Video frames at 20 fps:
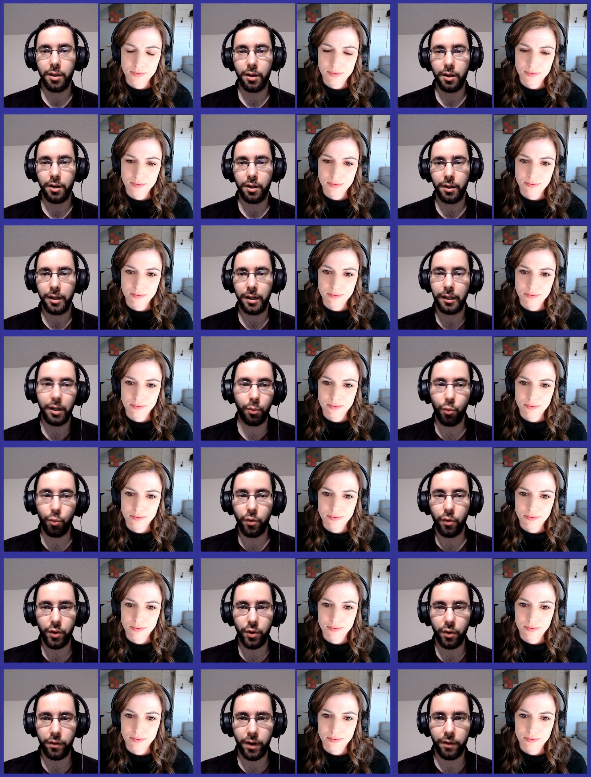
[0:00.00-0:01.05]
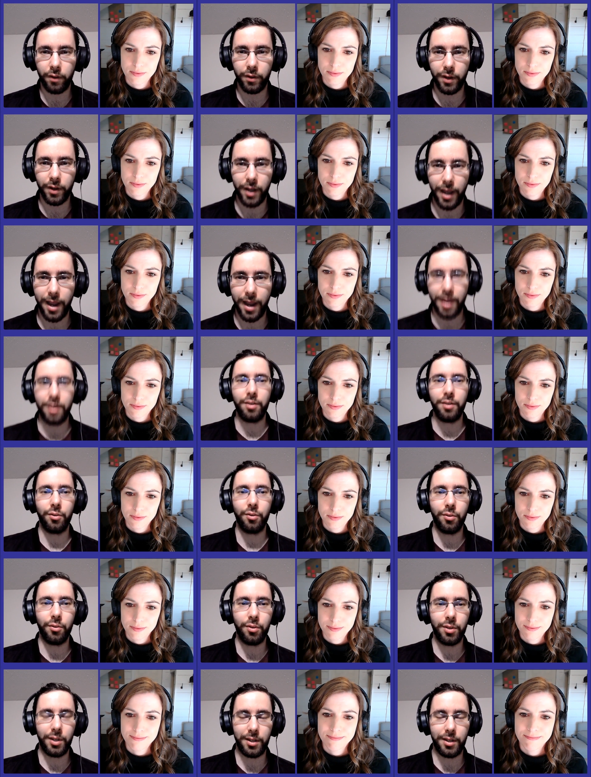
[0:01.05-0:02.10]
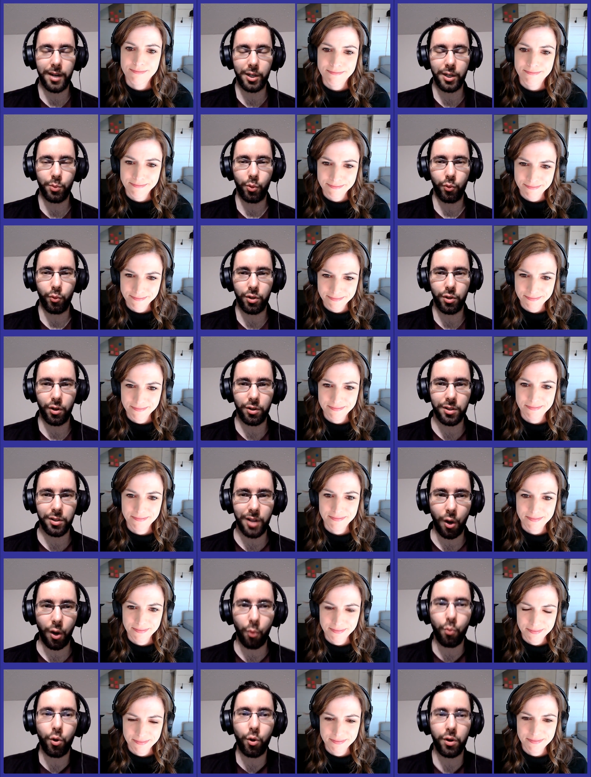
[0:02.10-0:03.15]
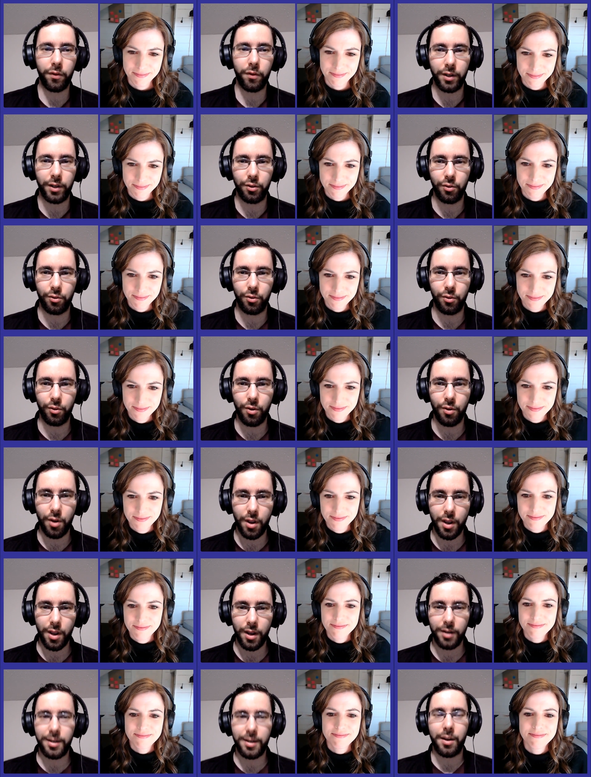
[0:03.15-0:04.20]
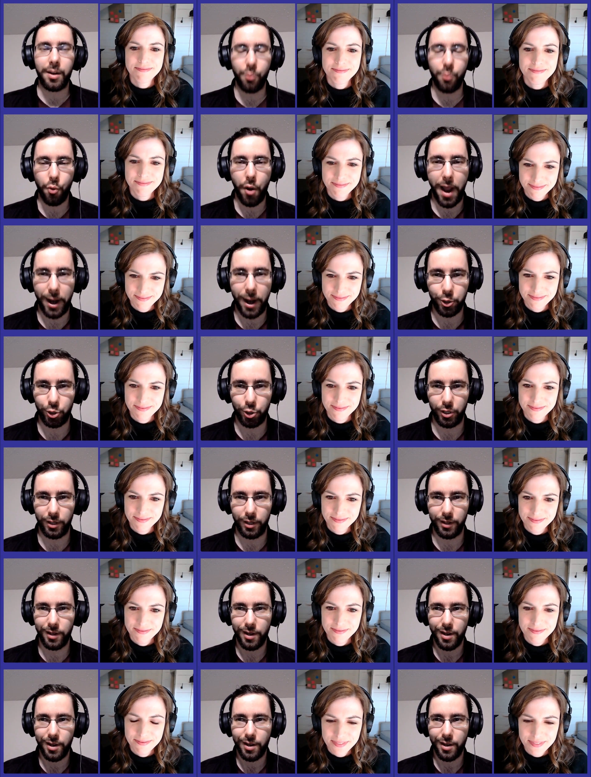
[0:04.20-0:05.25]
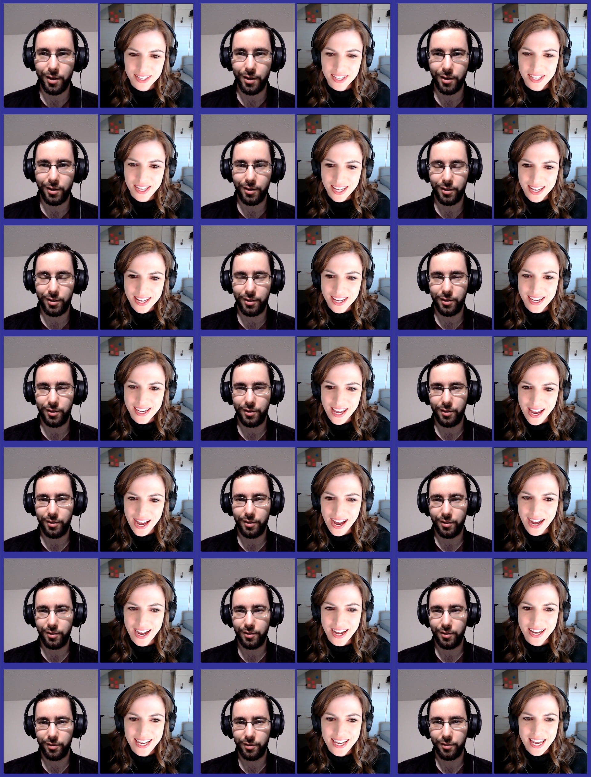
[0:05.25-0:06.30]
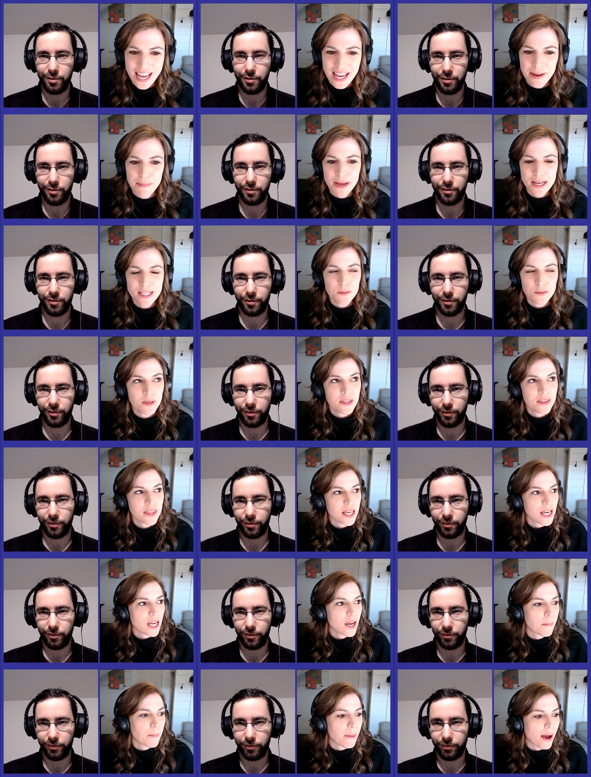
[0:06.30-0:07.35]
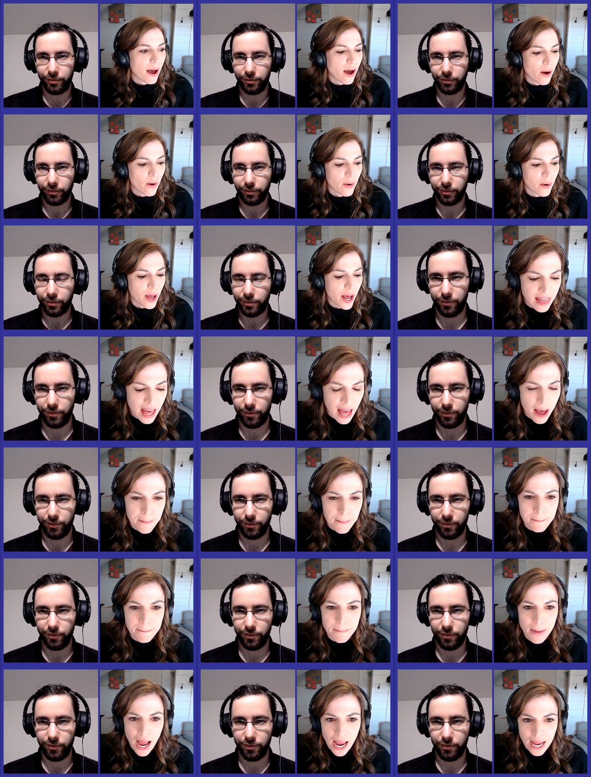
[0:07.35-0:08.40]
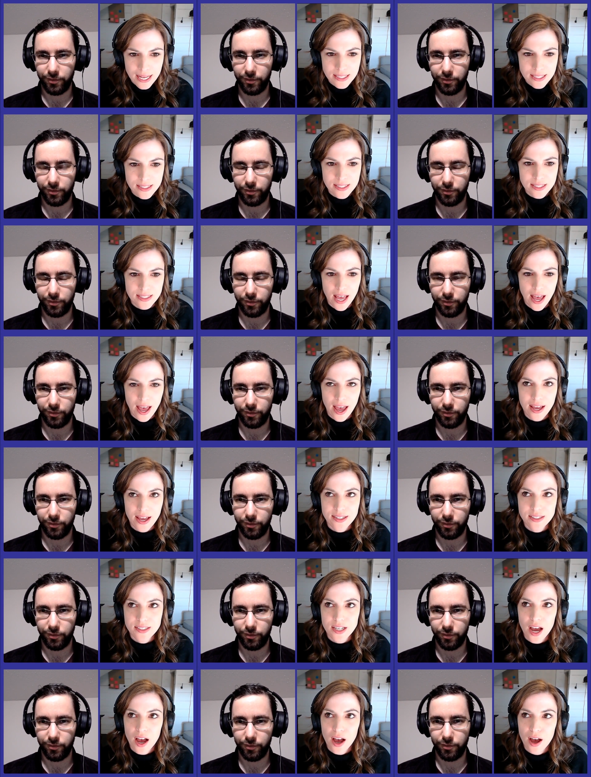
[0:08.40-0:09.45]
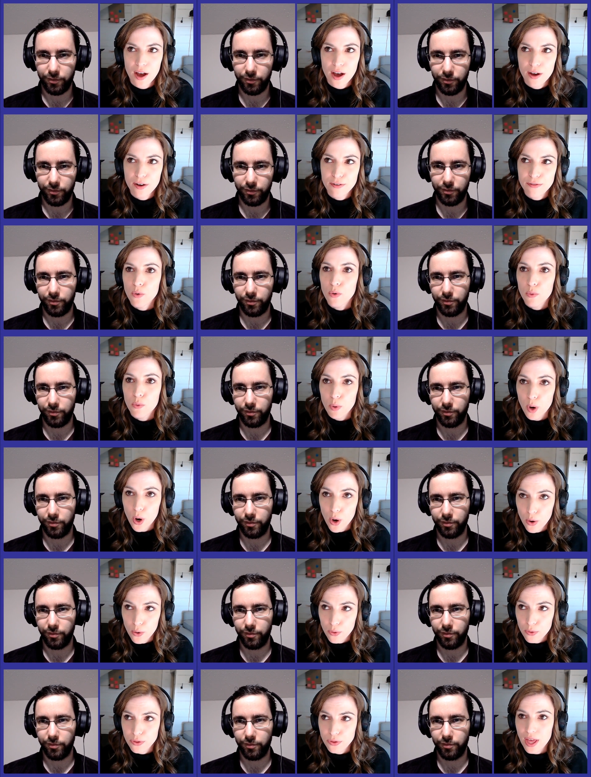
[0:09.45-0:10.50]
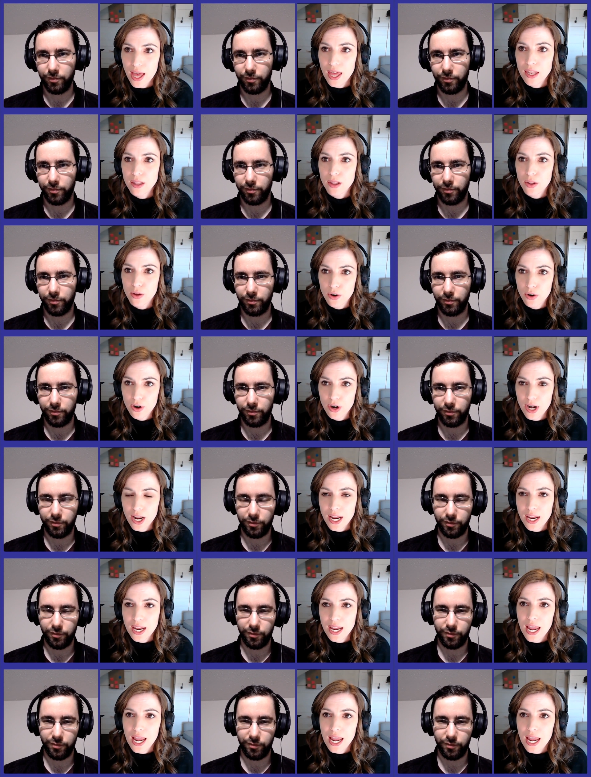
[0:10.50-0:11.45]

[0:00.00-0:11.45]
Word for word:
Speaker 1: the needle move in your favor and you see tangible results that will motivate you to take more action.
Speaker 2: Yeah. It makes me think about that mindset of growth and learning.